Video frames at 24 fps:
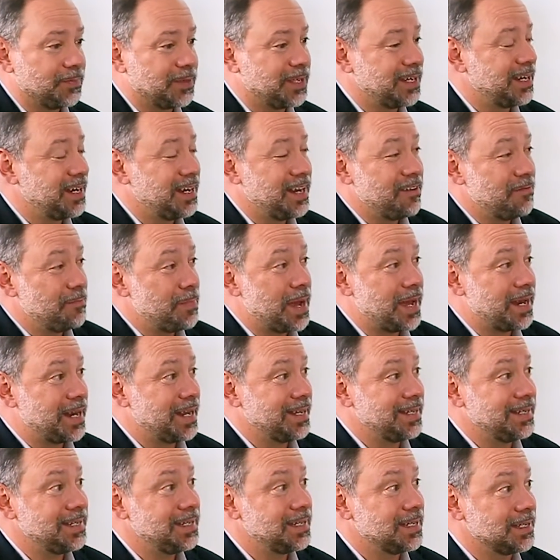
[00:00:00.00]
They didn't have bad
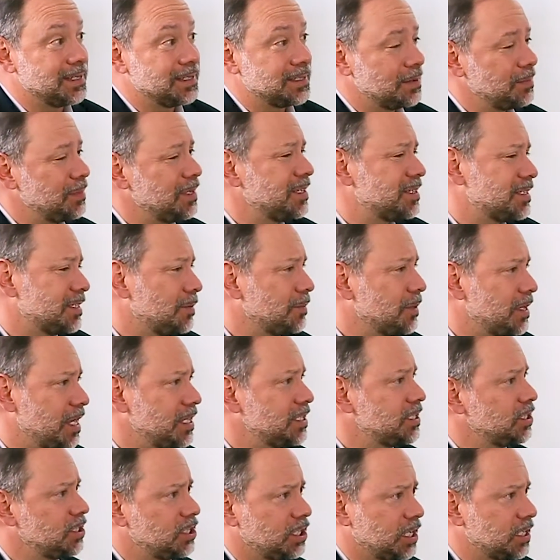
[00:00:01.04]
ideas. I mean, in some
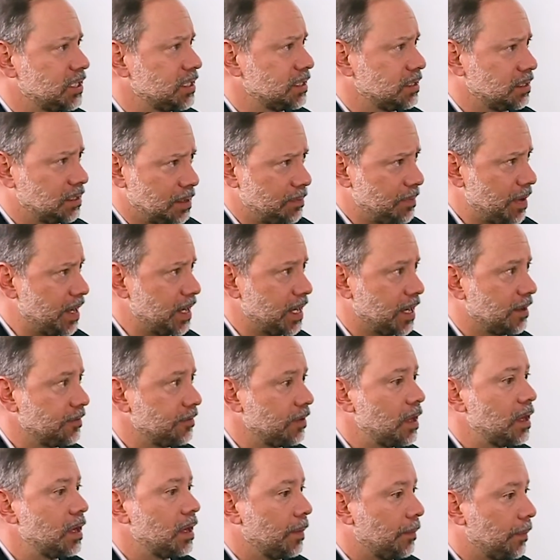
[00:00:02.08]
cases, yes, they may have,
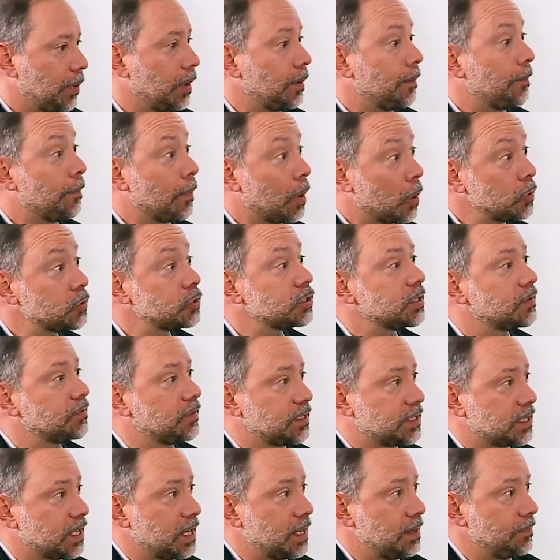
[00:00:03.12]
but most of the
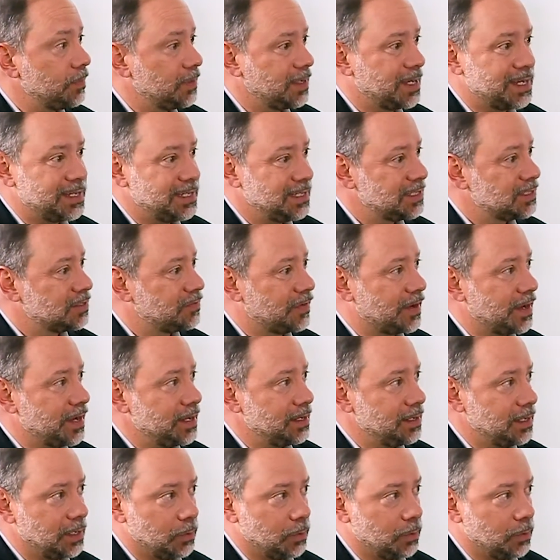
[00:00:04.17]
time, the idea is fine.